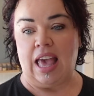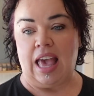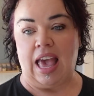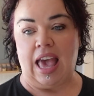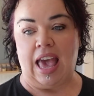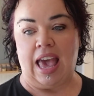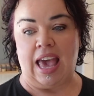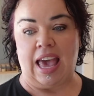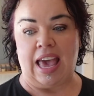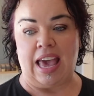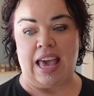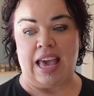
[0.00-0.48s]

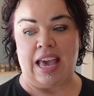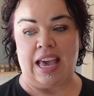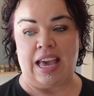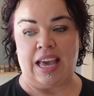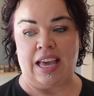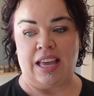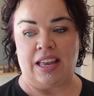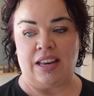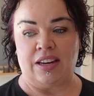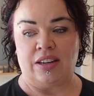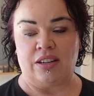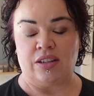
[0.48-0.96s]

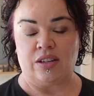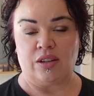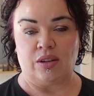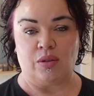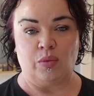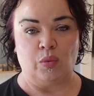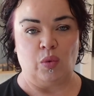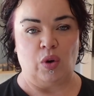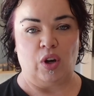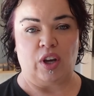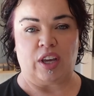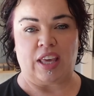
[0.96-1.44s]
and
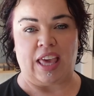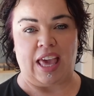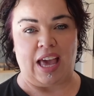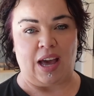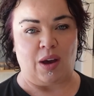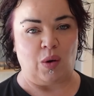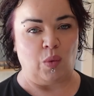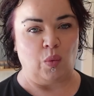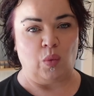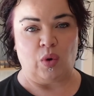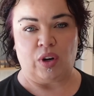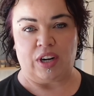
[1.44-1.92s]
work
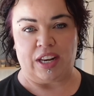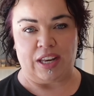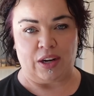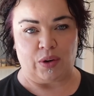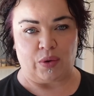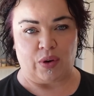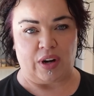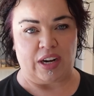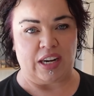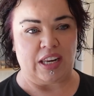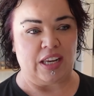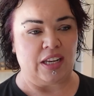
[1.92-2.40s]
out what
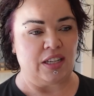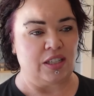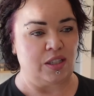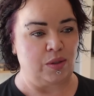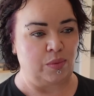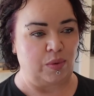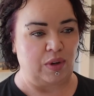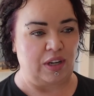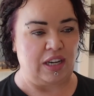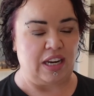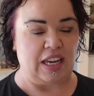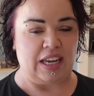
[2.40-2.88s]
ingredients
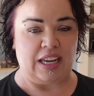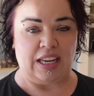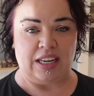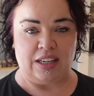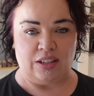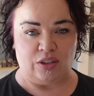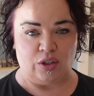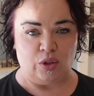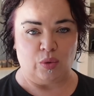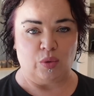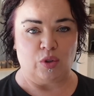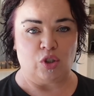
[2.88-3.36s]
we
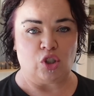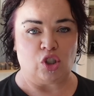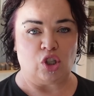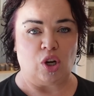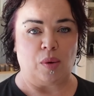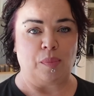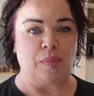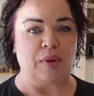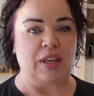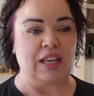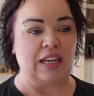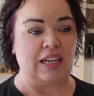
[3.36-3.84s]
need, do a
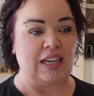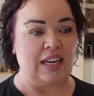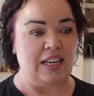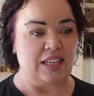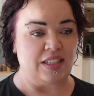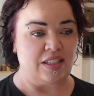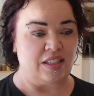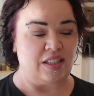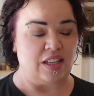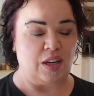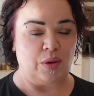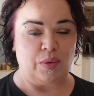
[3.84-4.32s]
shopping
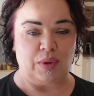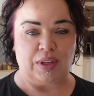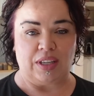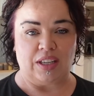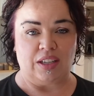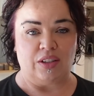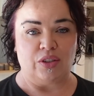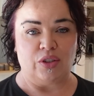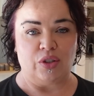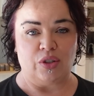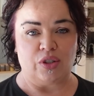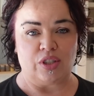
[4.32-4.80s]
list so we
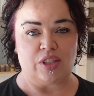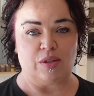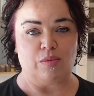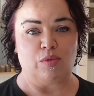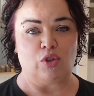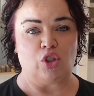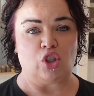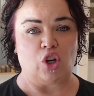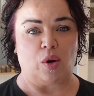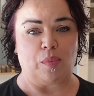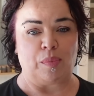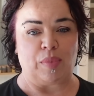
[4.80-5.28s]
can do some
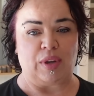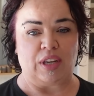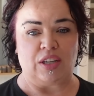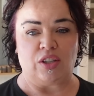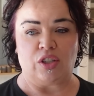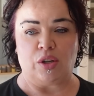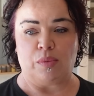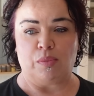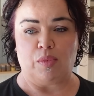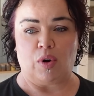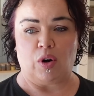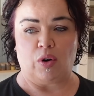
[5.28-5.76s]
shopping
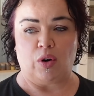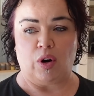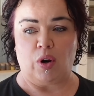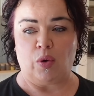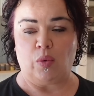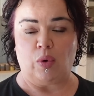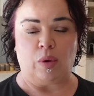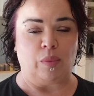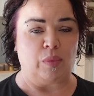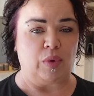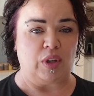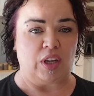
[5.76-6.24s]

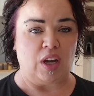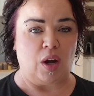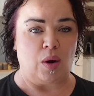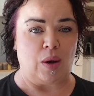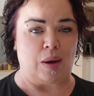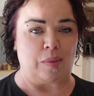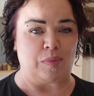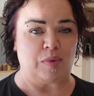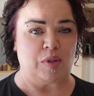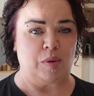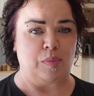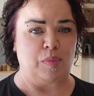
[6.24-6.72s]
tomorrow when we go
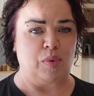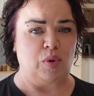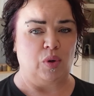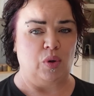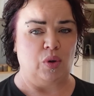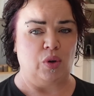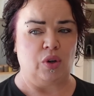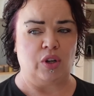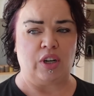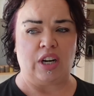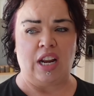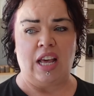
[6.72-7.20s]
up to
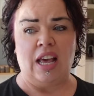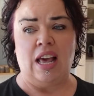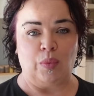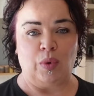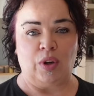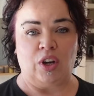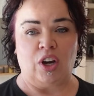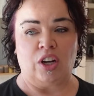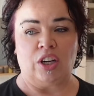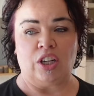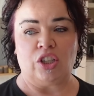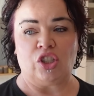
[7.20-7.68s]
Port. We're
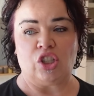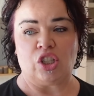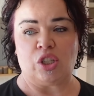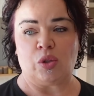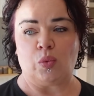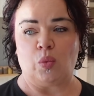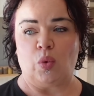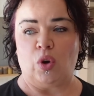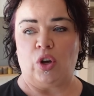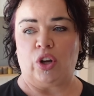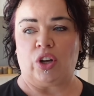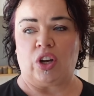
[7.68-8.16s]
going to
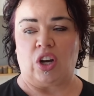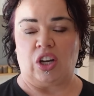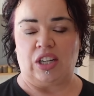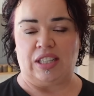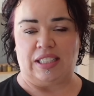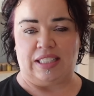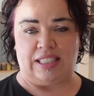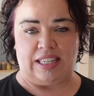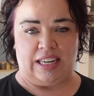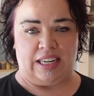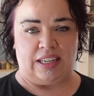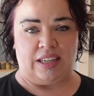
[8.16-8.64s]
just work
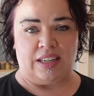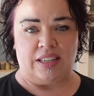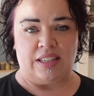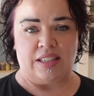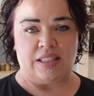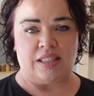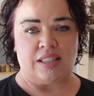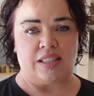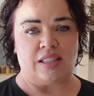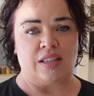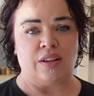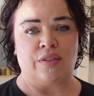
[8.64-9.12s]
on
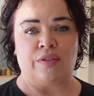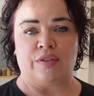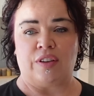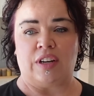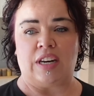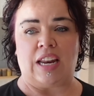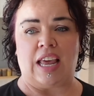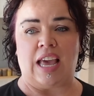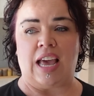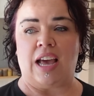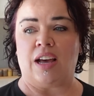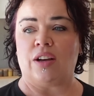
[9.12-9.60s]
dinners for
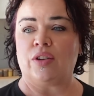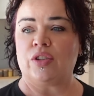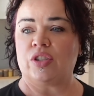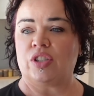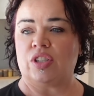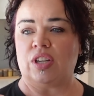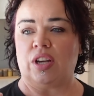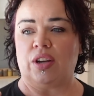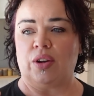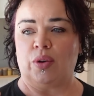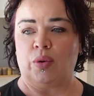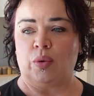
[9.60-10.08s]
now,
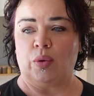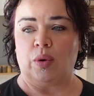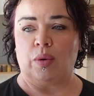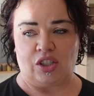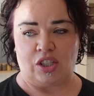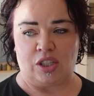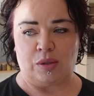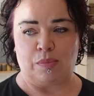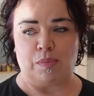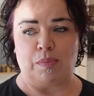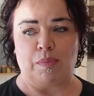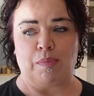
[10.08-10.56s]
so
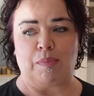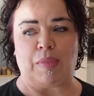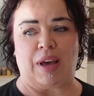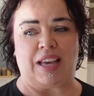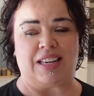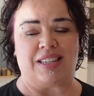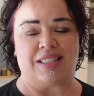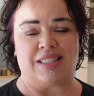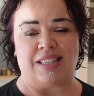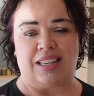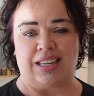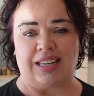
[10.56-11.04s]
just
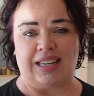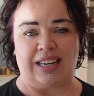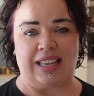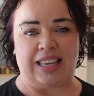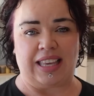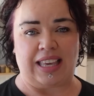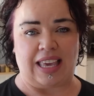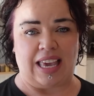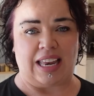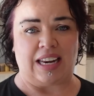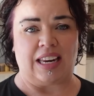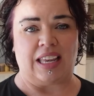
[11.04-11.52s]
basically
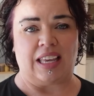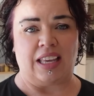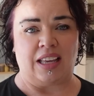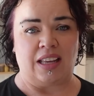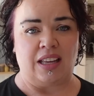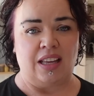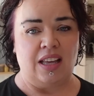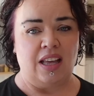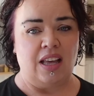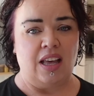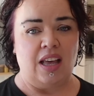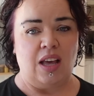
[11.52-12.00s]
getting
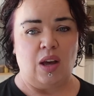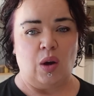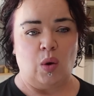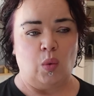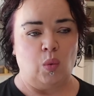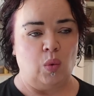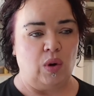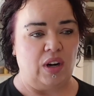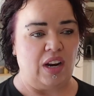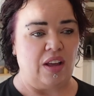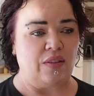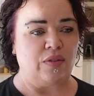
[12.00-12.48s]

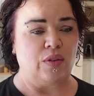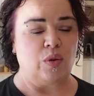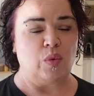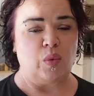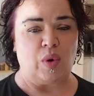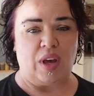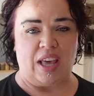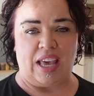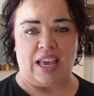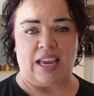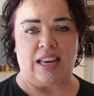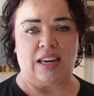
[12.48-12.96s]
whatever
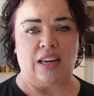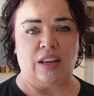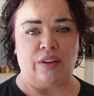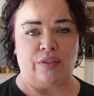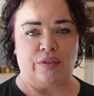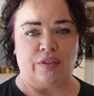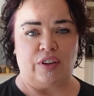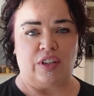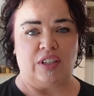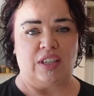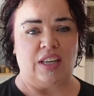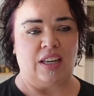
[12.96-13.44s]
we're eating
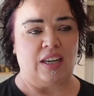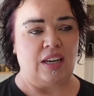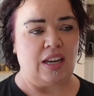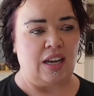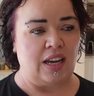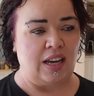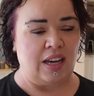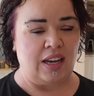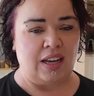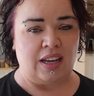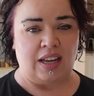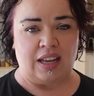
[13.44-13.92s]
for
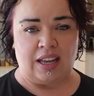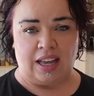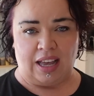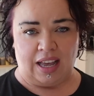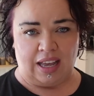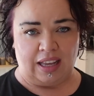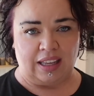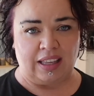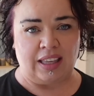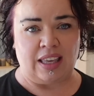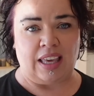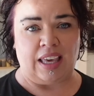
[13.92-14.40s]
dinner
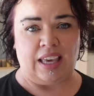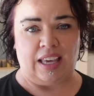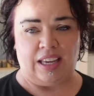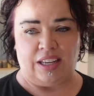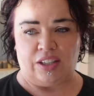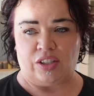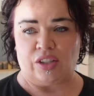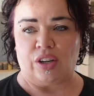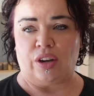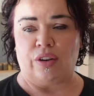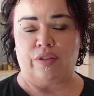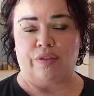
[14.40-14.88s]

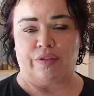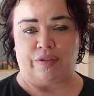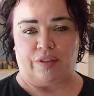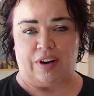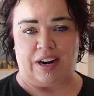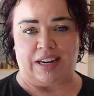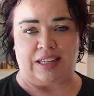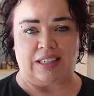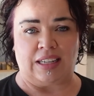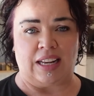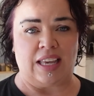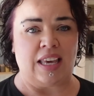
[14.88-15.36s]
keto
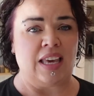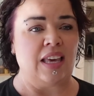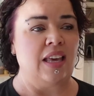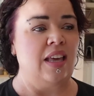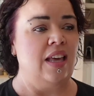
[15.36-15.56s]
friendly.